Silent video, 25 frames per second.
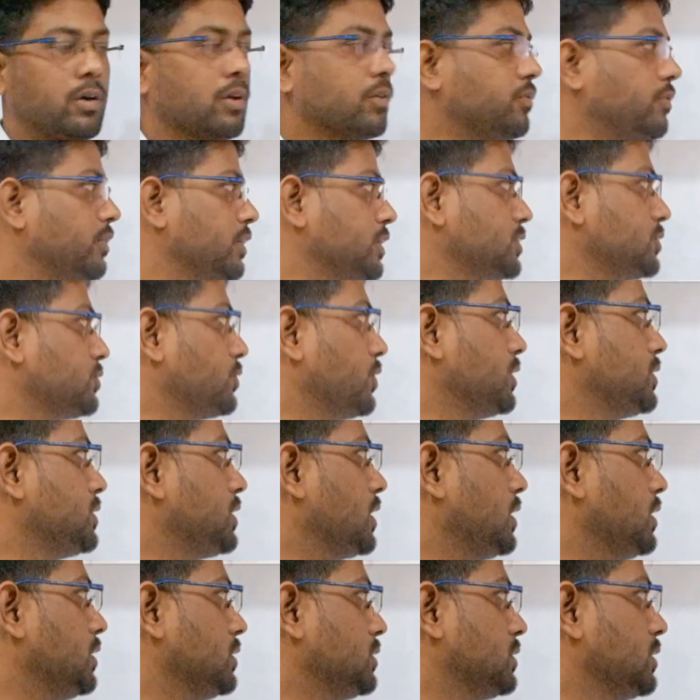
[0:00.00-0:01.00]
our first
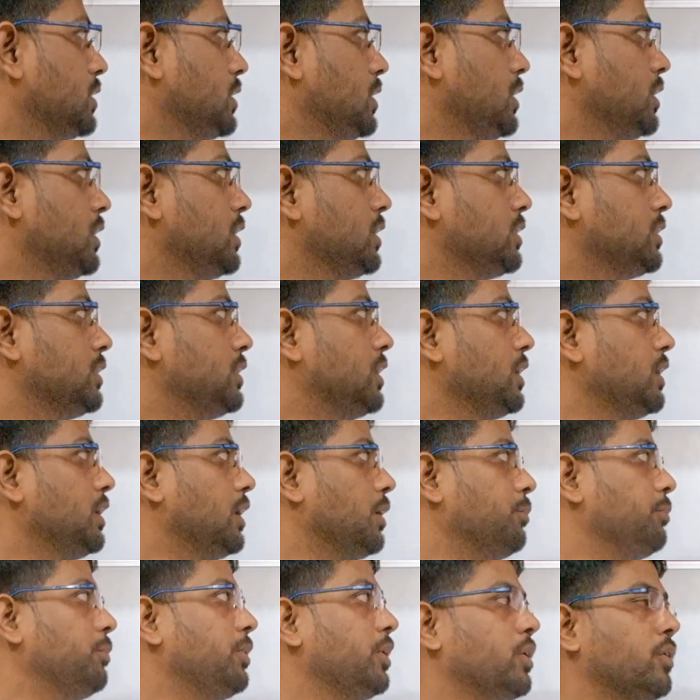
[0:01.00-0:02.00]
question is the
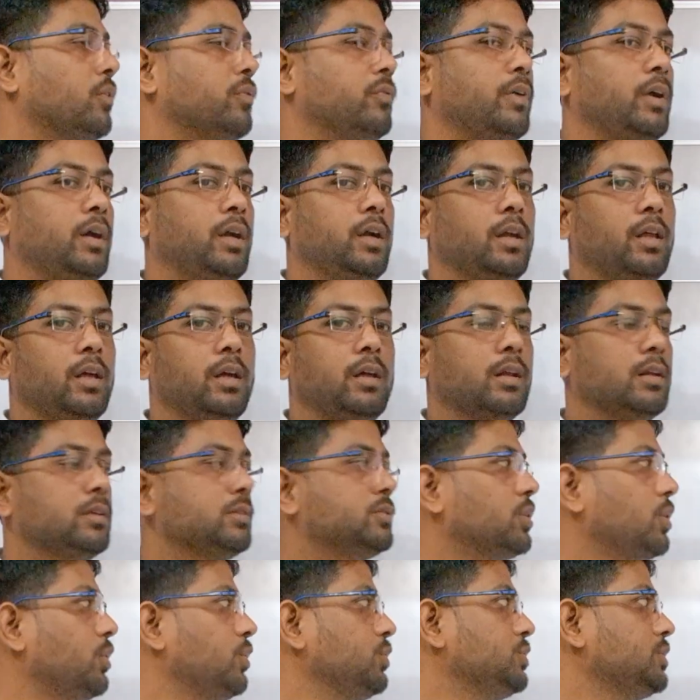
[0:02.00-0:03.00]
number of integral
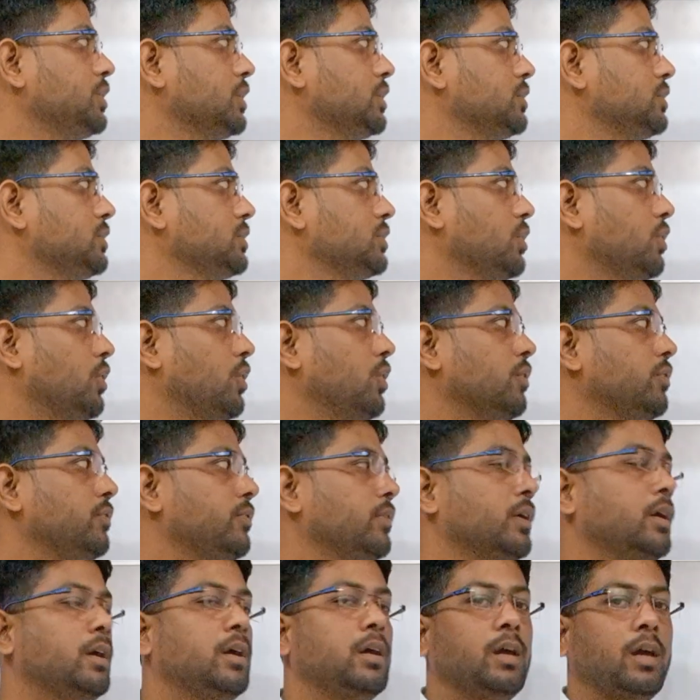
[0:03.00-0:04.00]
solutions of
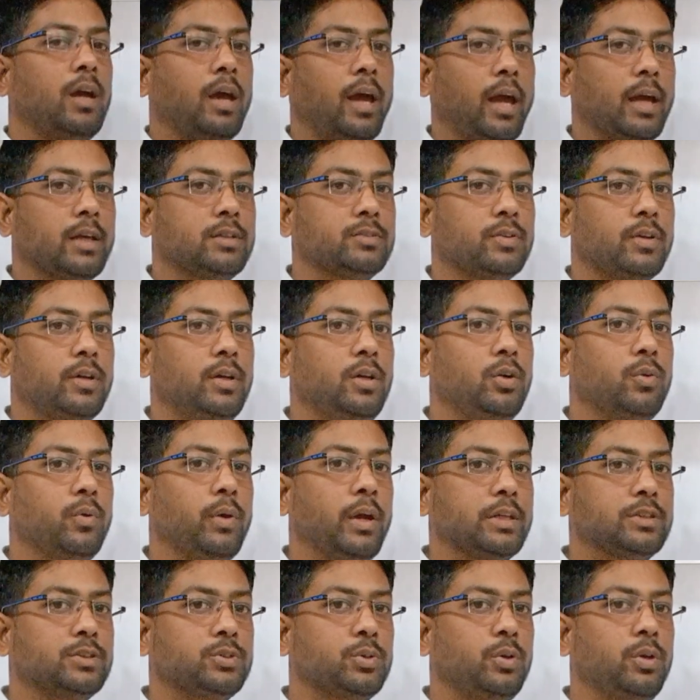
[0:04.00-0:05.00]
x1 into
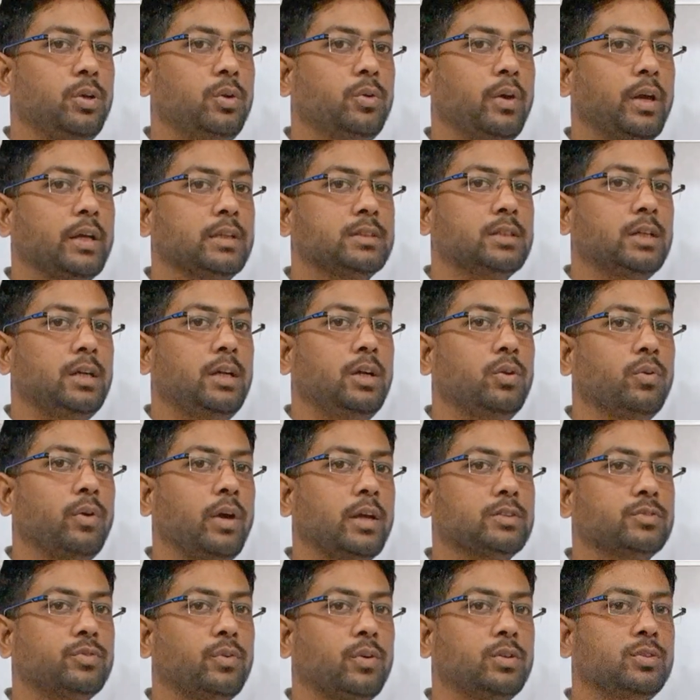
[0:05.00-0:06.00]
x2 into x3 into
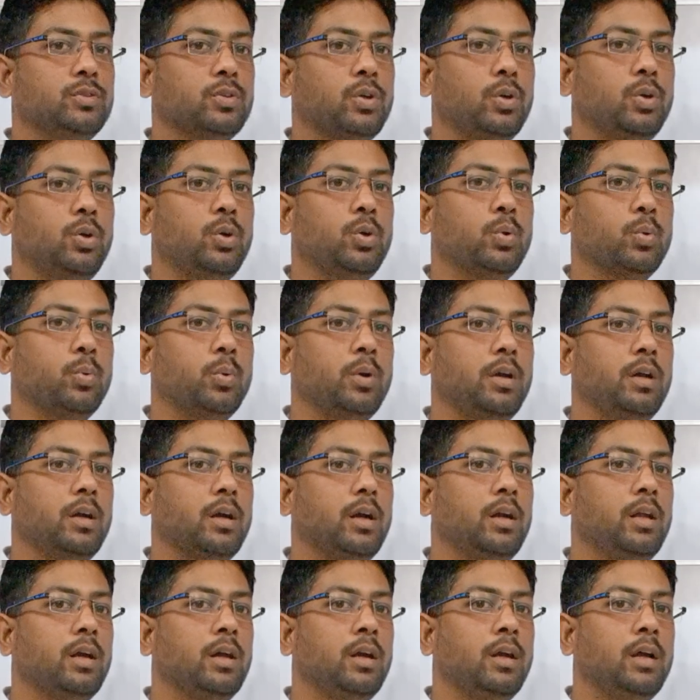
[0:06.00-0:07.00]
x4 is equal to
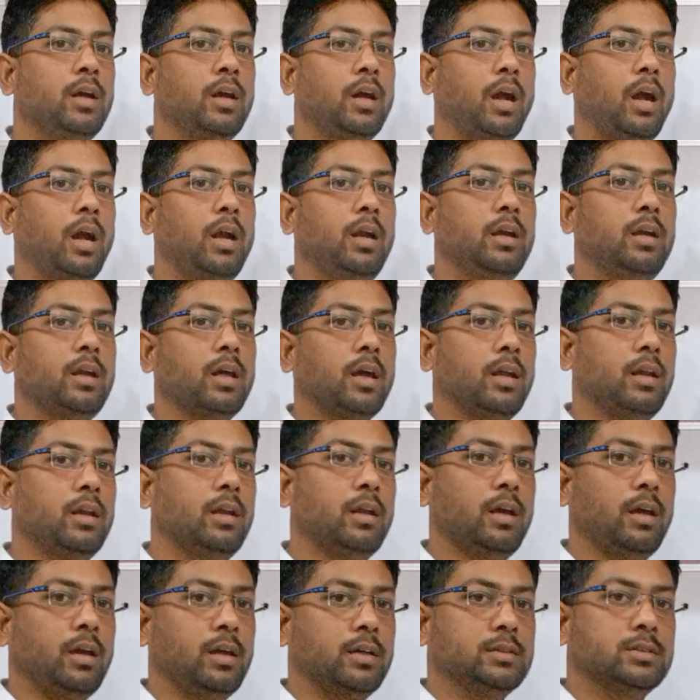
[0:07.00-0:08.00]
210
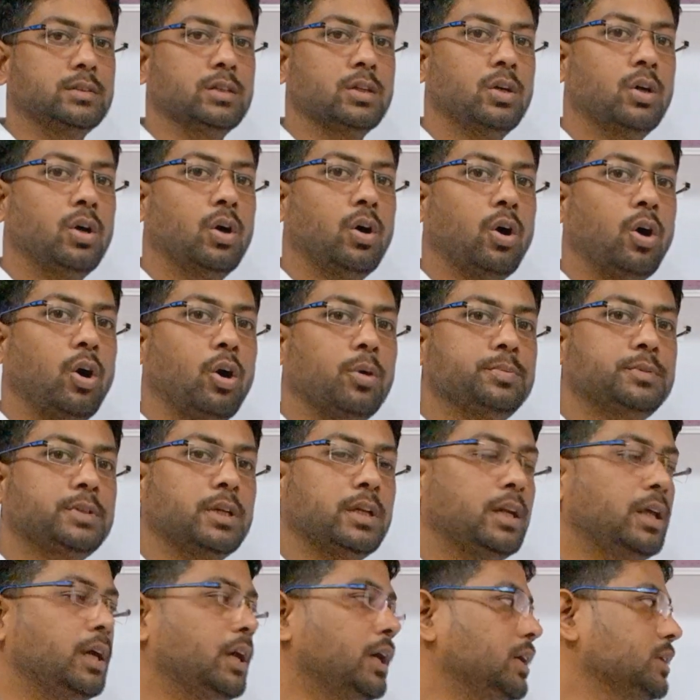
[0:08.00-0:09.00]
is.
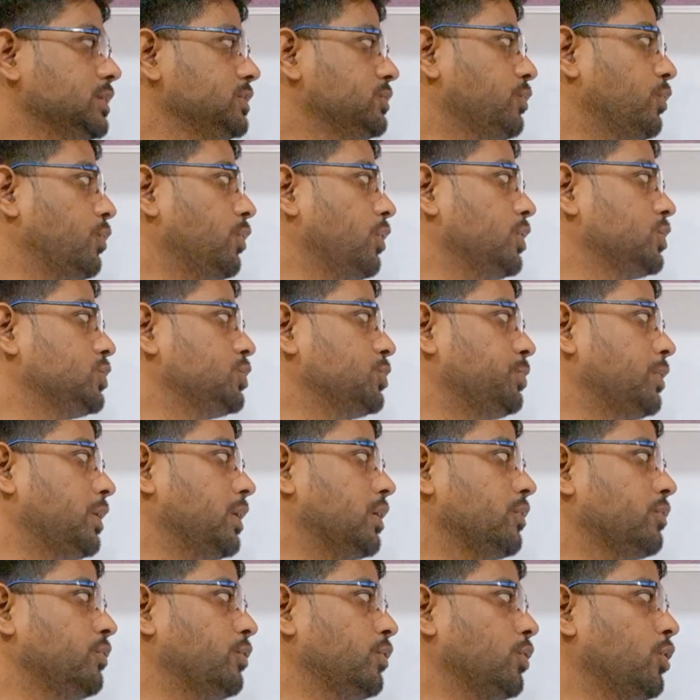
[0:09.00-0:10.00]
Option A is 4 raised to
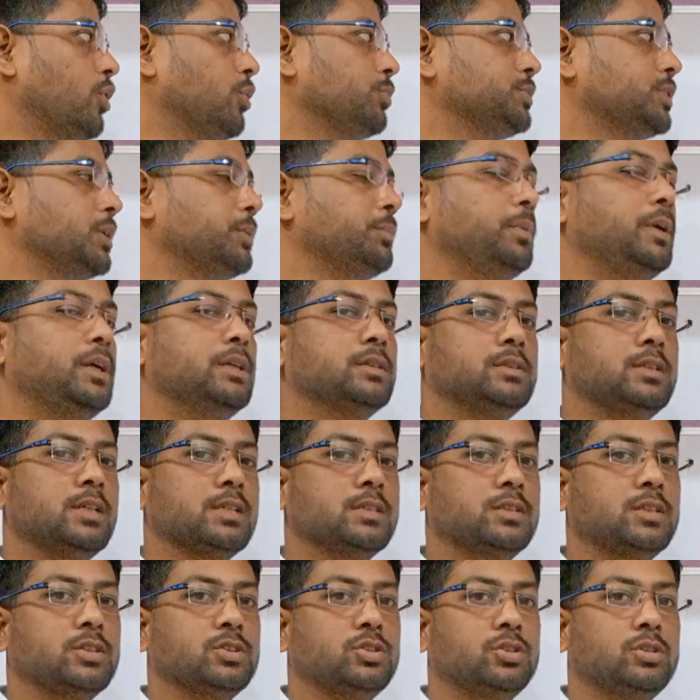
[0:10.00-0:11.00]
power 4, option B is
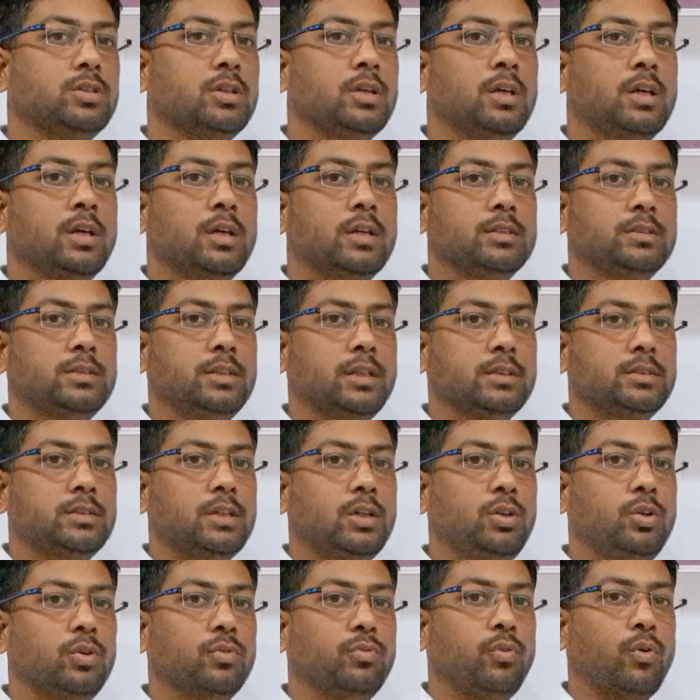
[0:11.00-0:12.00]
6
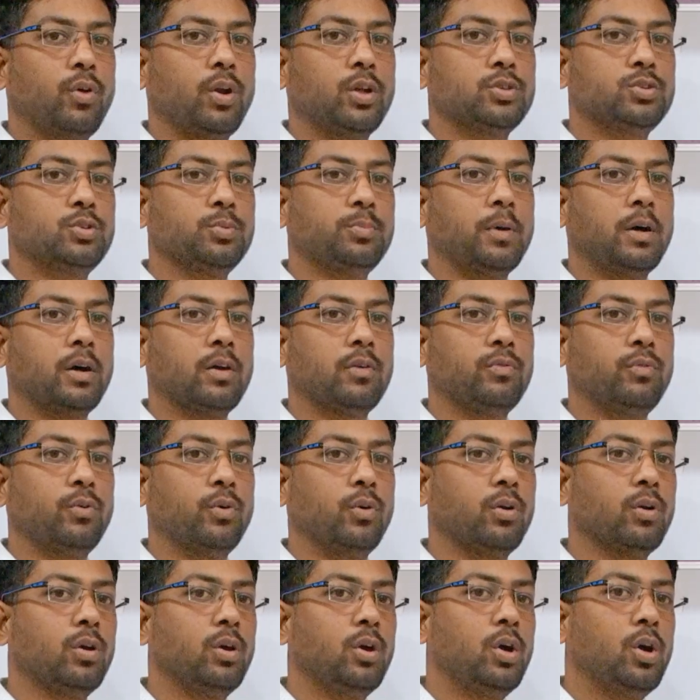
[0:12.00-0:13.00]
into 4 raised to power
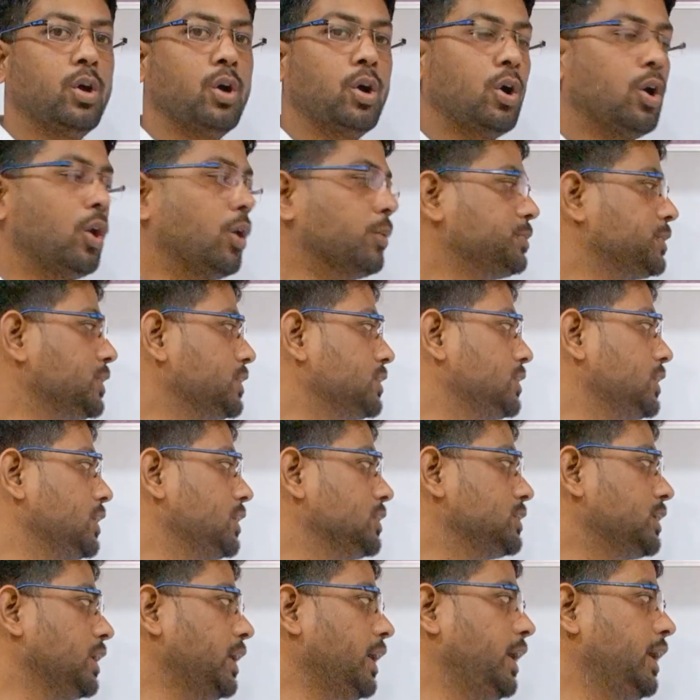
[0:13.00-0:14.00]
4, option C
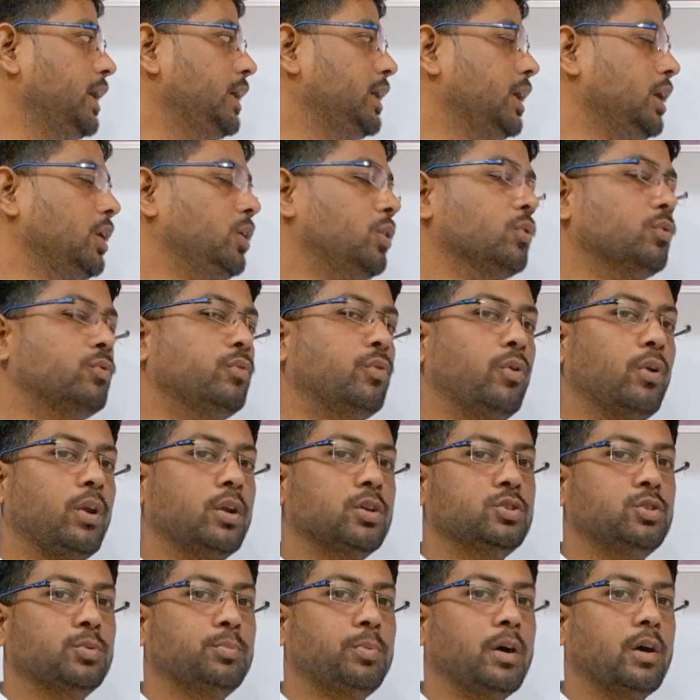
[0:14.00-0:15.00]
is 8 into 4
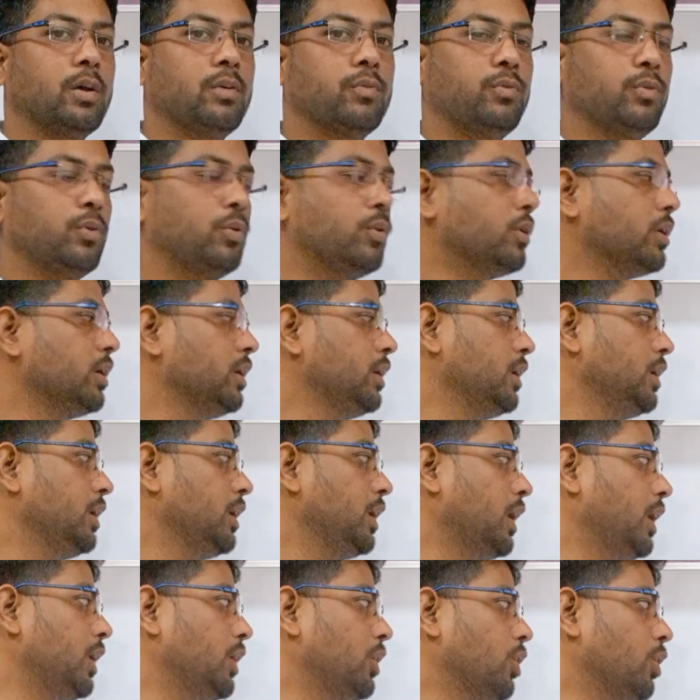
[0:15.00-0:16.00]
raised to power 4,
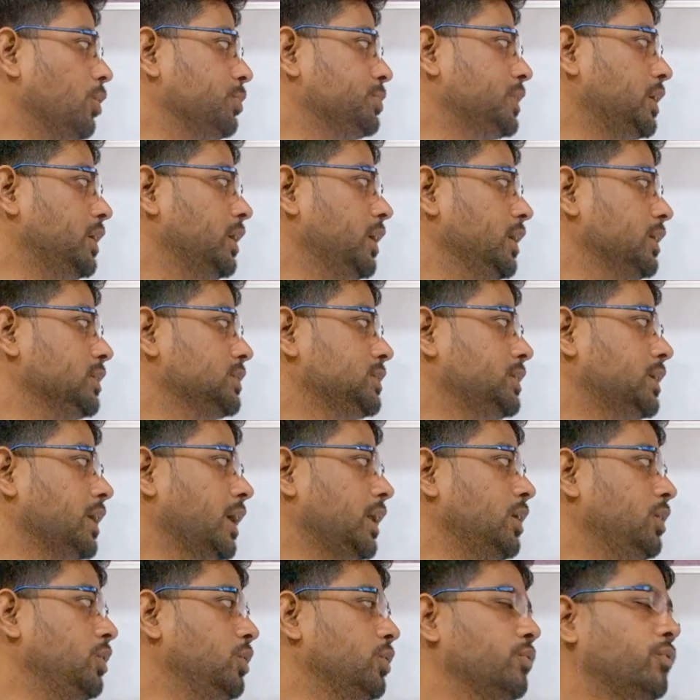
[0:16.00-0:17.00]
and option D is
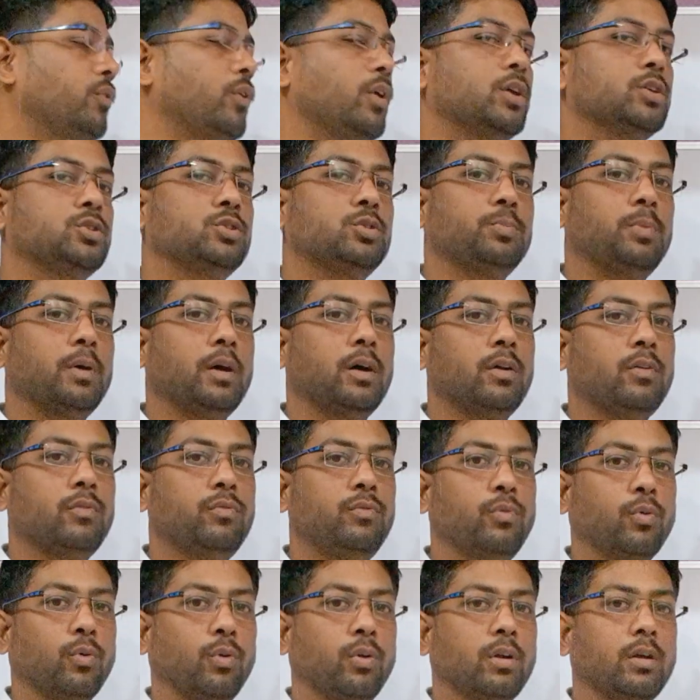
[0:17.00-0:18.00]
10 into 4 raised to power
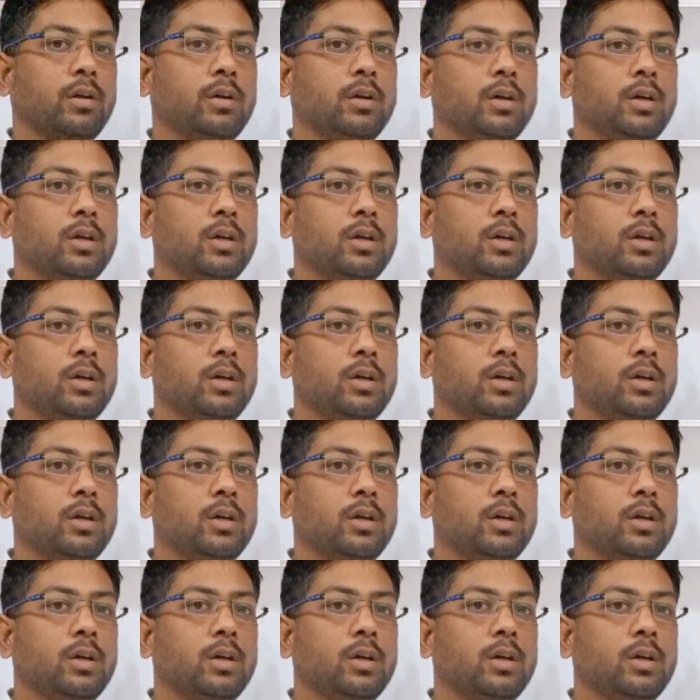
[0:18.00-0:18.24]
4.